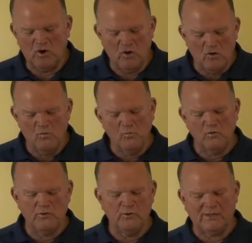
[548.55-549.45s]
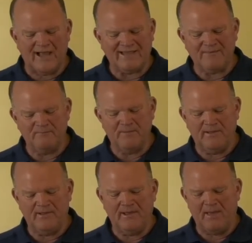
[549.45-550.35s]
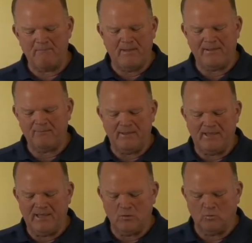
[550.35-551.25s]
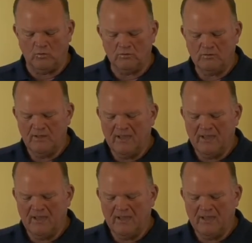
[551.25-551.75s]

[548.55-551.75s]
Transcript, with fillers: whom will you liken me and make me equal